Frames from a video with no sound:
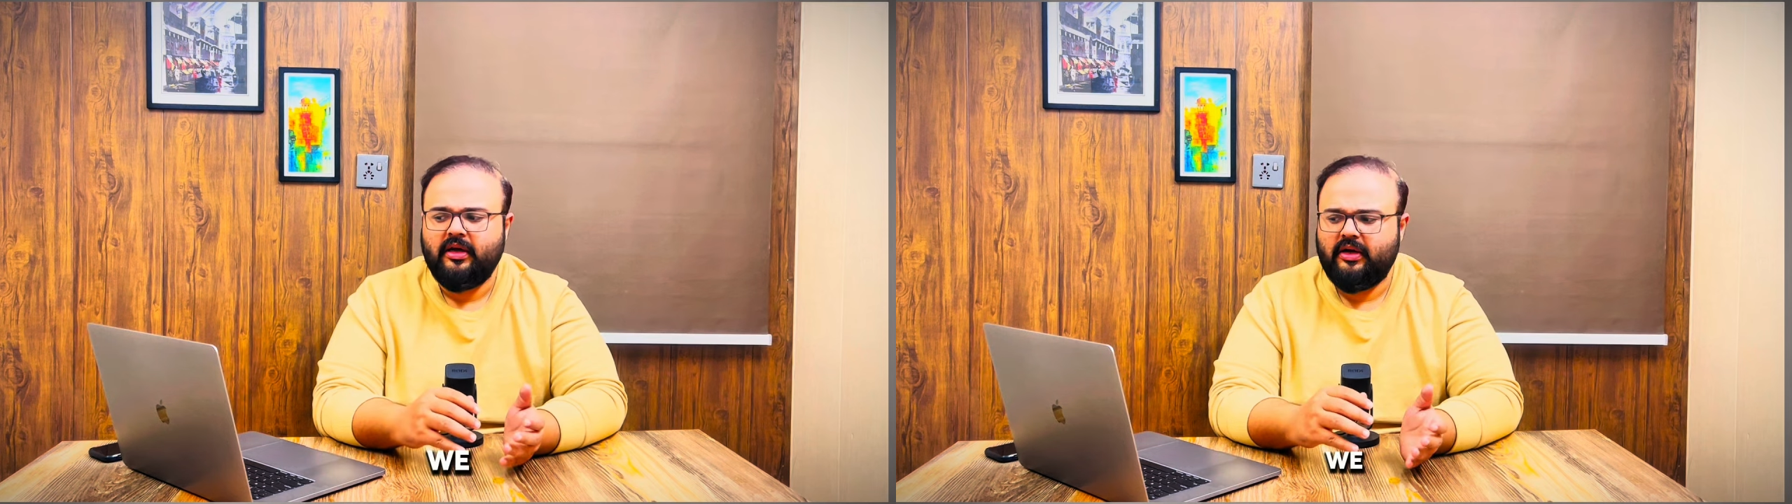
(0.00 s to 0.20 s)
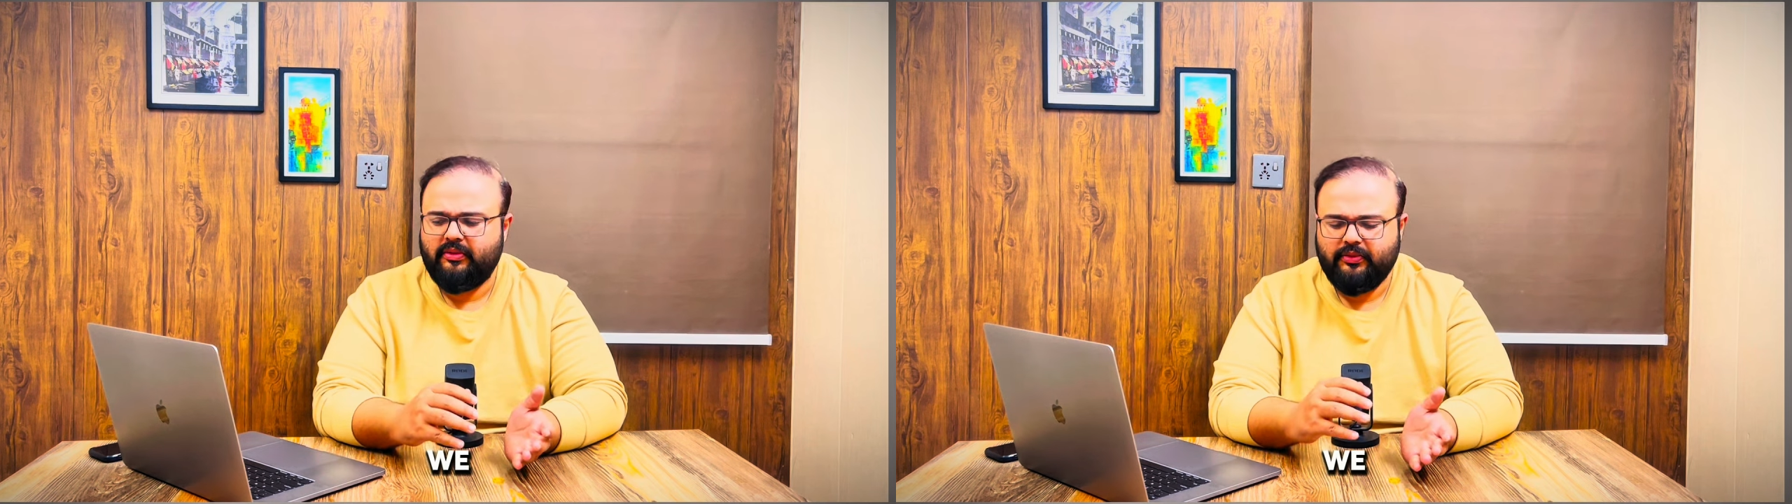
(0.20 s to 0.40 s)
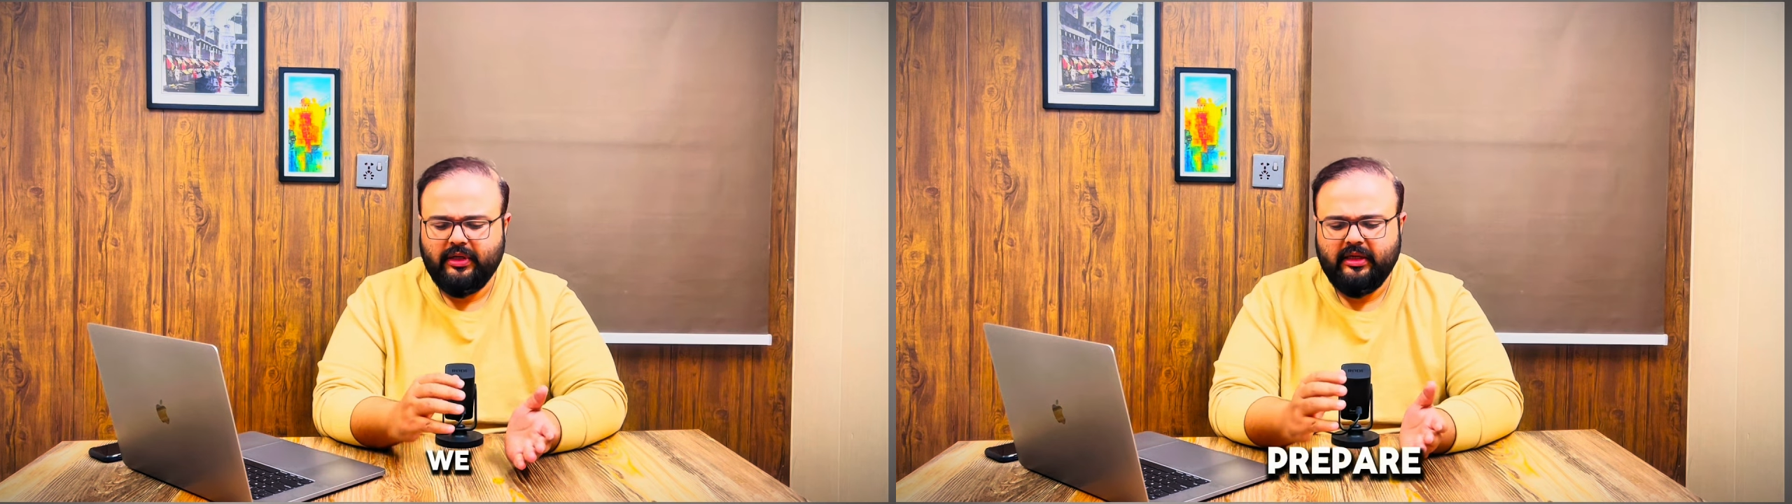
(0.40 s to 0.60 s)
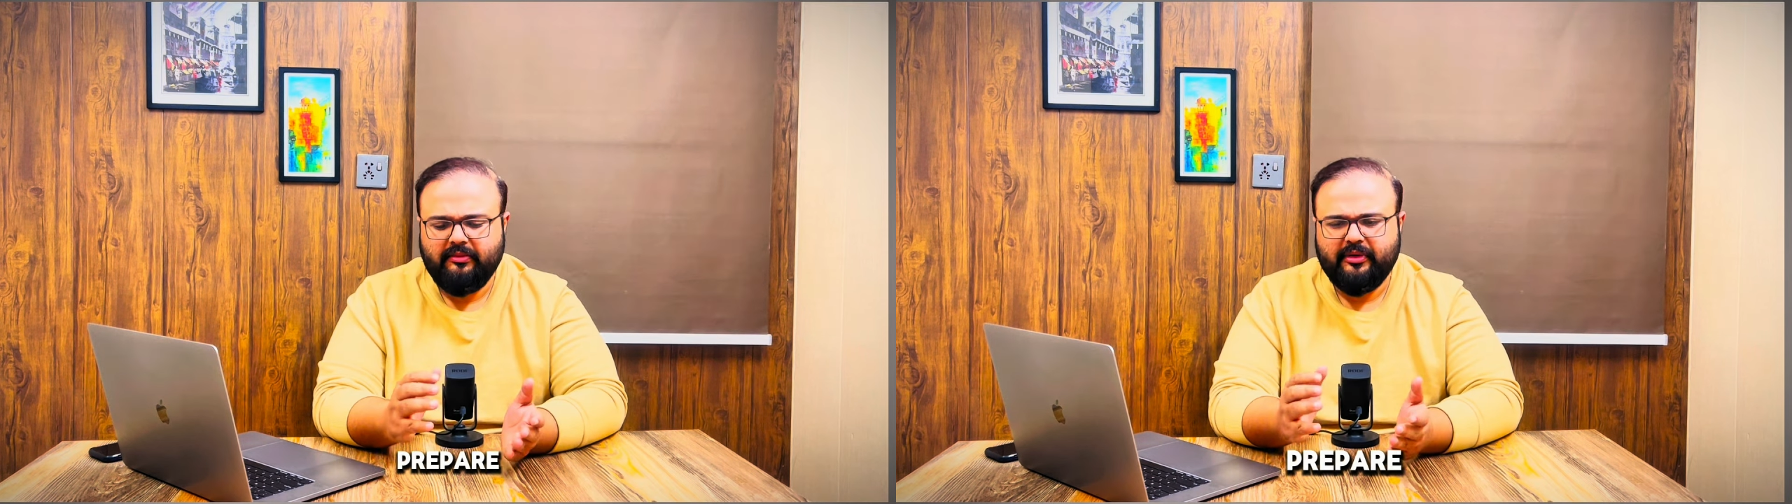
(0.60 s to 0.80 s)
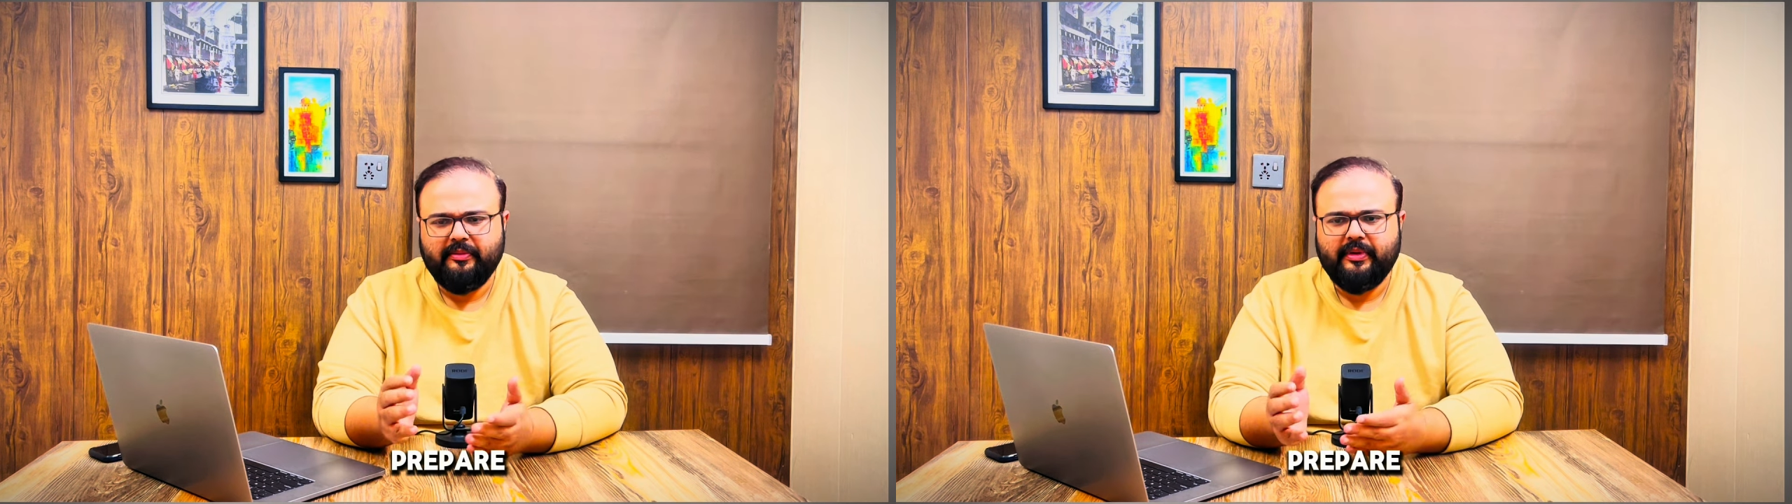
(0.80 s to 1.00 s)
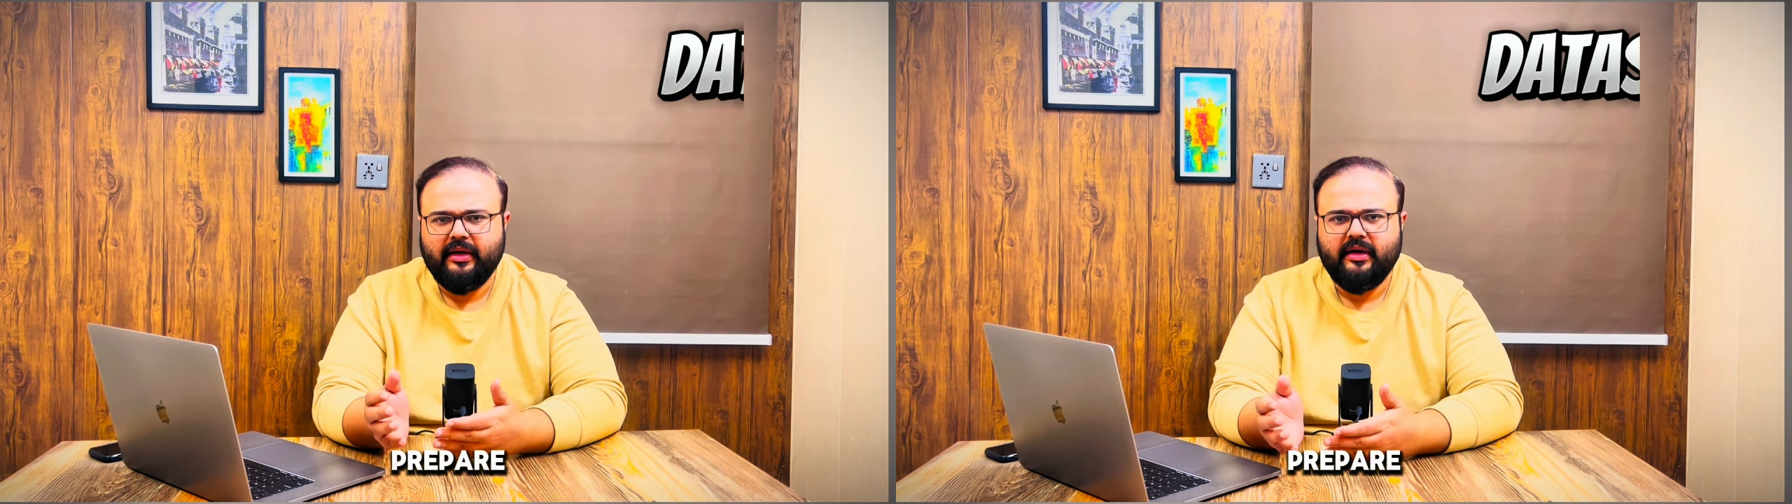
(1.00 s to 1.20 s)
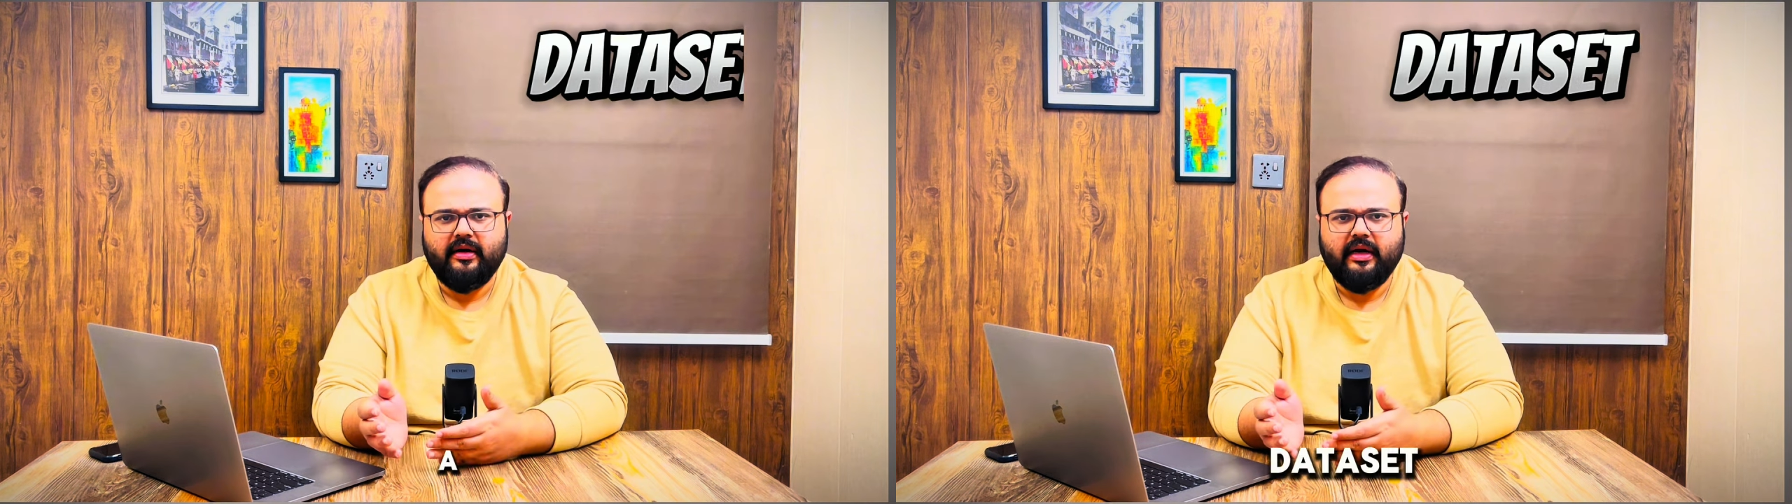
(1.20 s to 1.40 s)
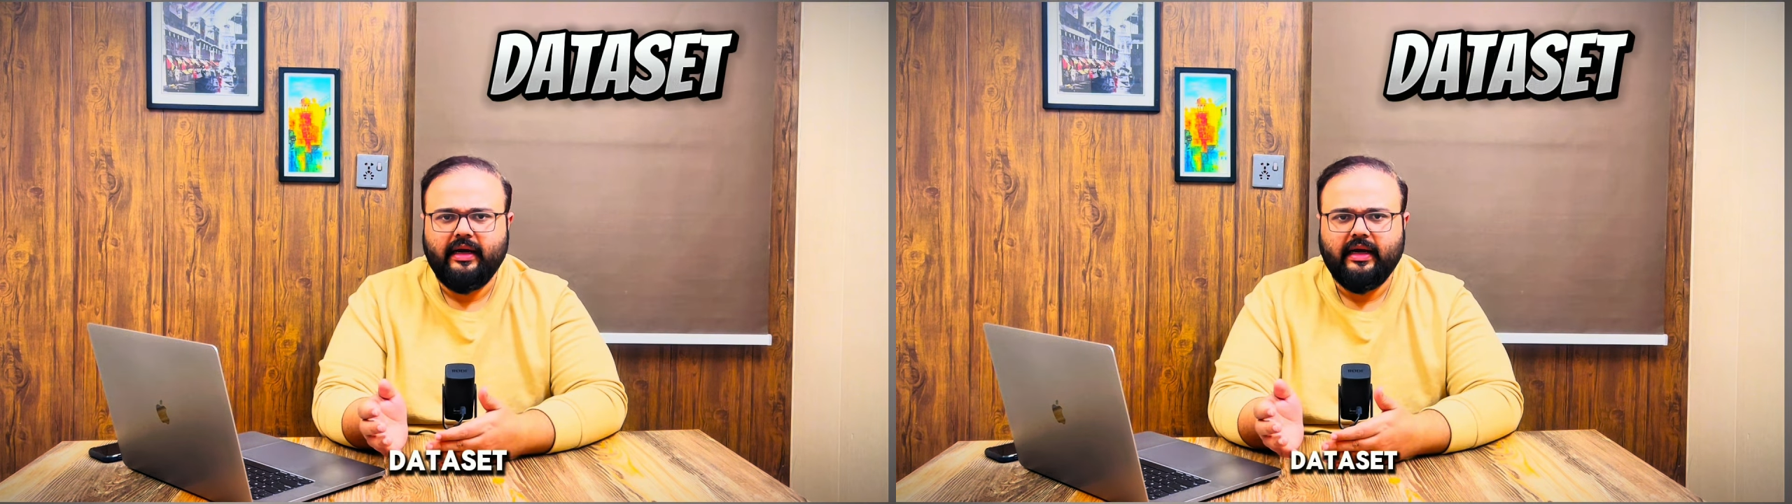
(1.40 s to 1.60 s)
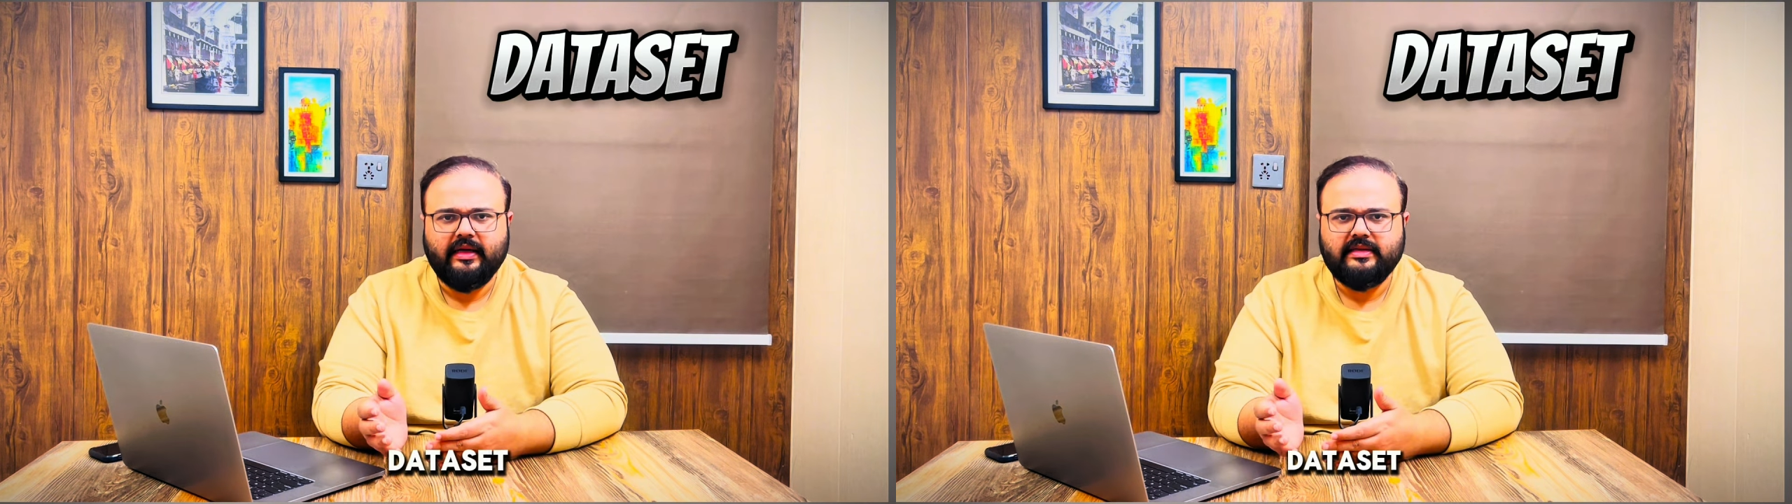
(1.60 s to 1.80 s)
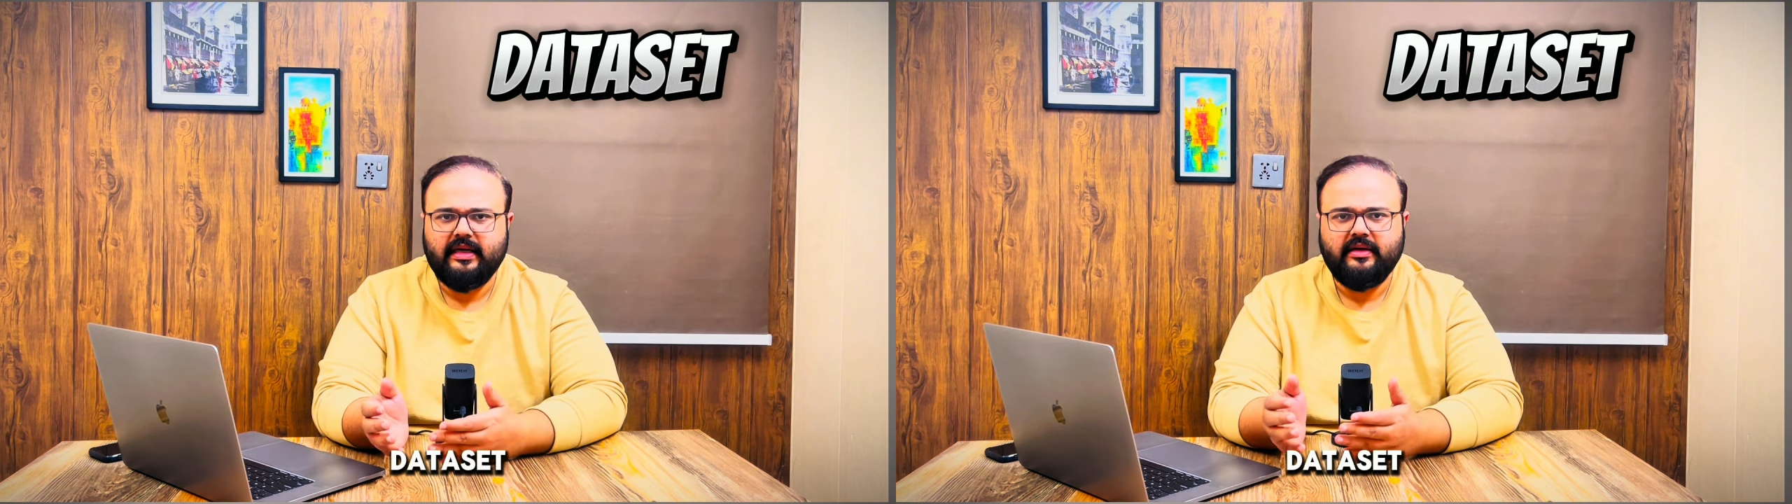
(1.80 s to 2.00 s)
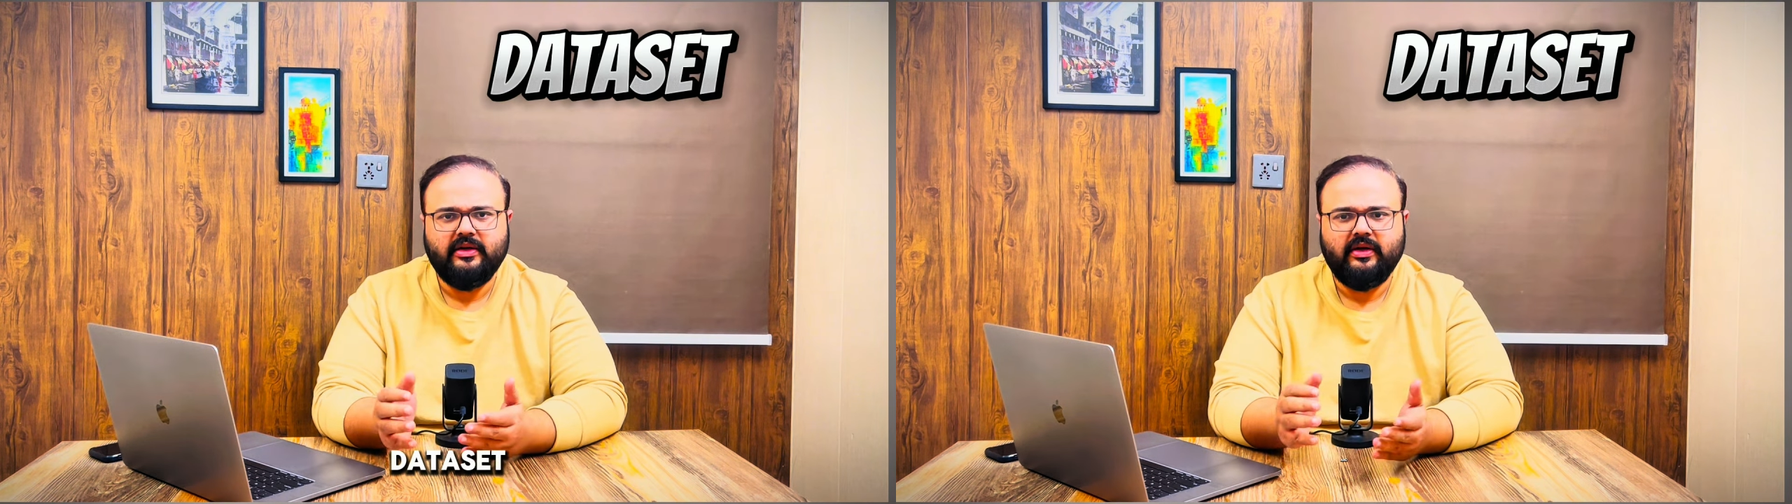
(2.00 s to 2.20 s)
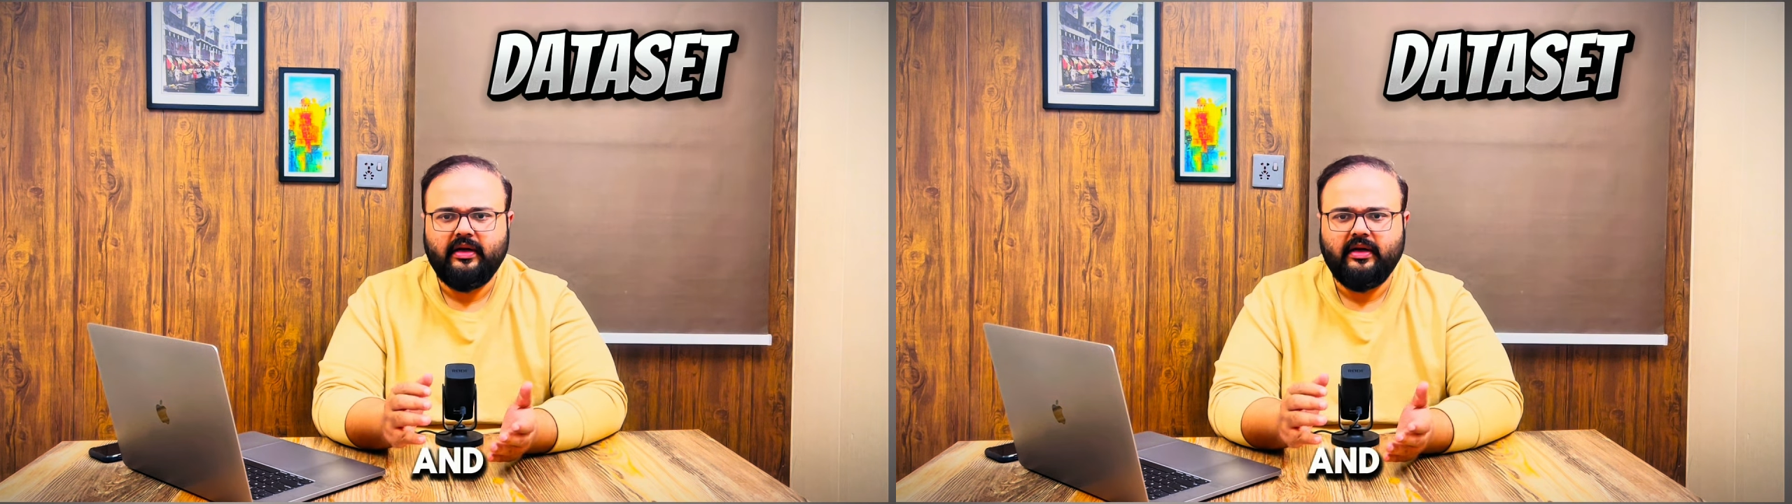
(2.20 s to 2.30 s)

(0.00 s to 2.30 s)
we prepare a data set,